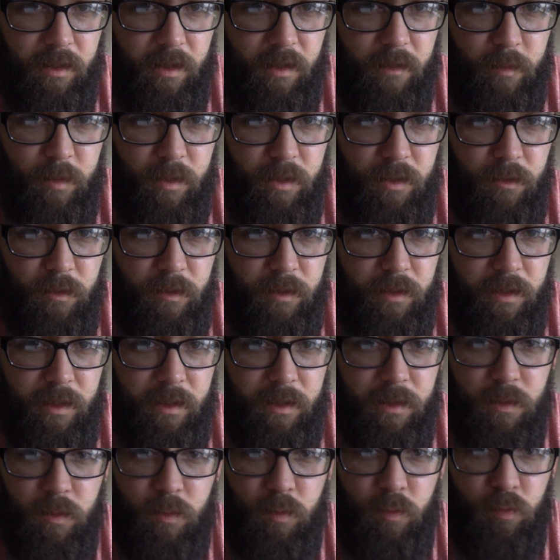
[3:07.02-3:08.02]
that I've been doing,
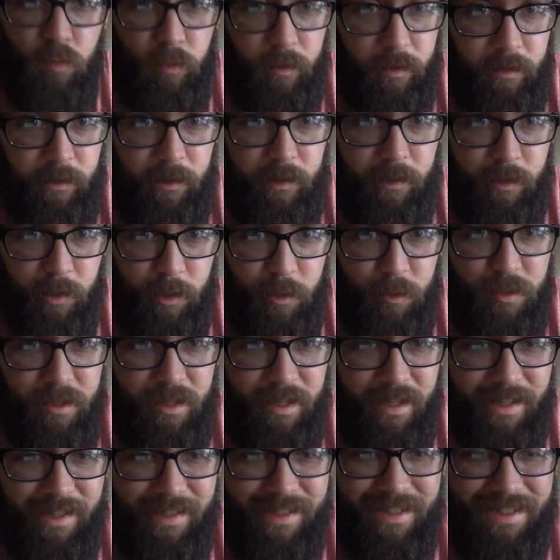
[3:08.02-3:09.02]
it's really low
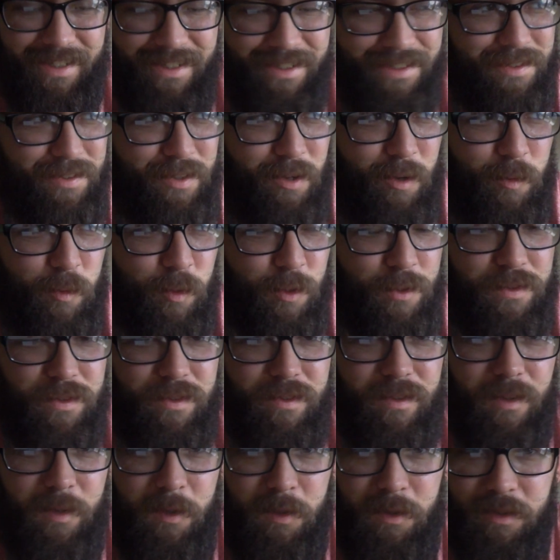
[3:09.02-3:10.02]
tech and it's
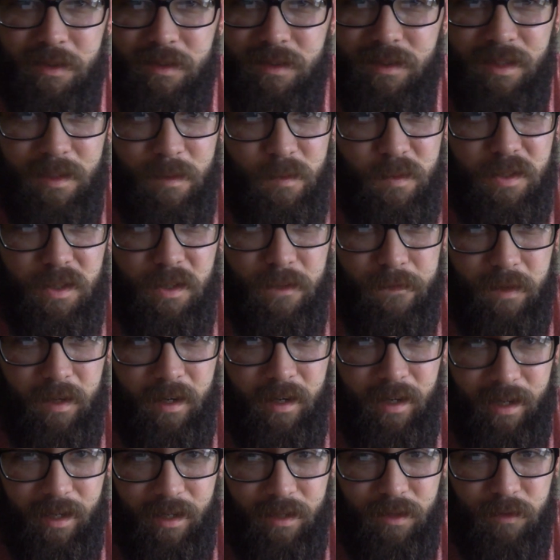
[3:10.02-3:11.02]
almost all the same stuff that
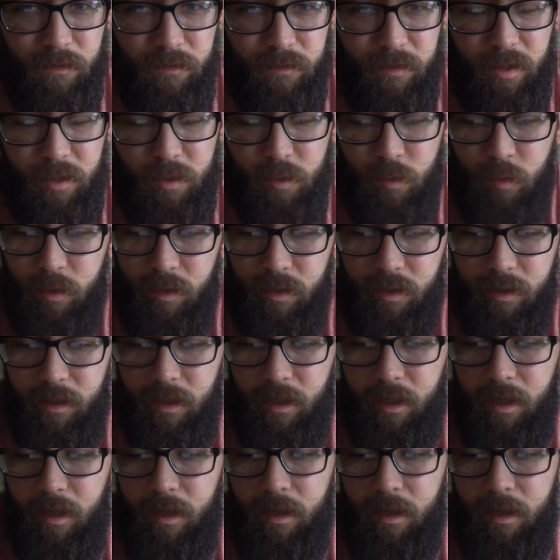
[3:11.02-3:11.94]
I had in the freshwater.